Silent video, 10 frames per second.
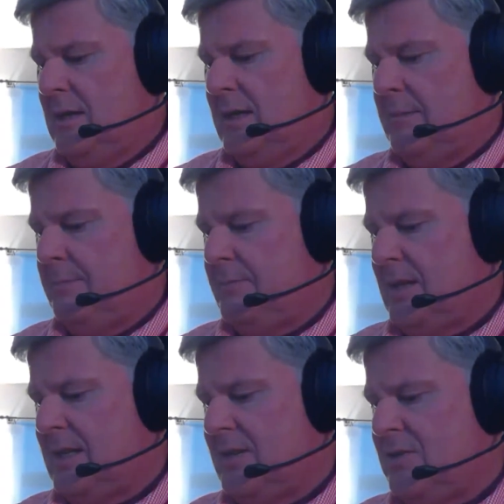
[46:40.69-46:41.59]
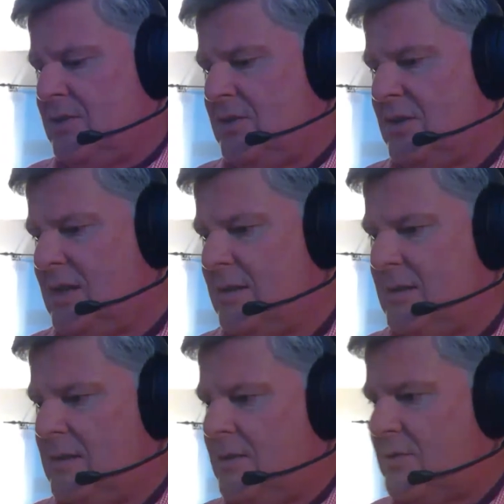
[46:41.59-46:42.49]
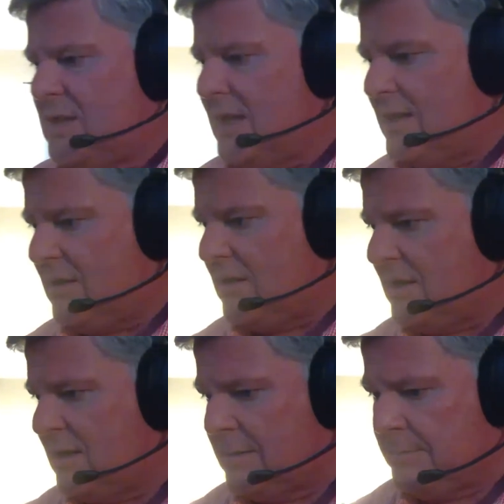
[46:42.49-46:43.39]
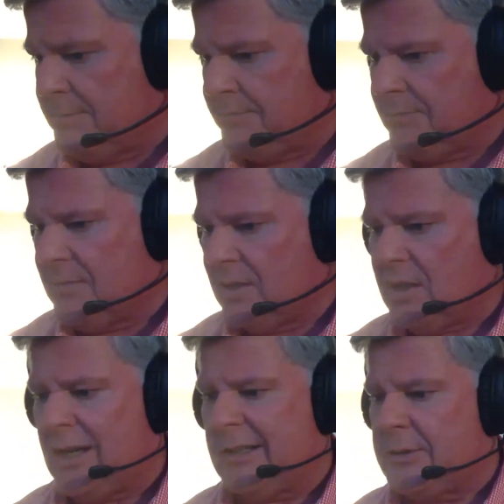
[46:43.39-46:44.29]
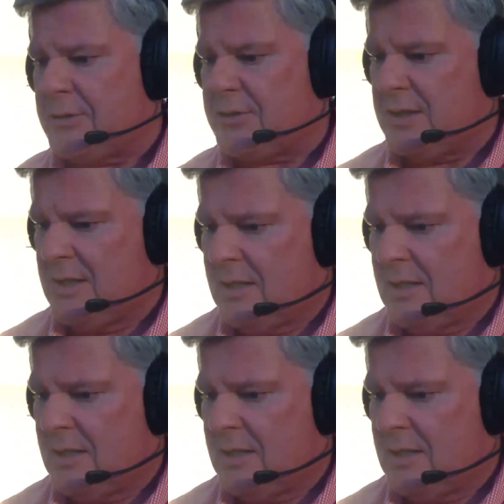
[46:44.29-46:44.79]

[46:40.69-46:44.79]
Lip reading: I guess I should get your take on the colors.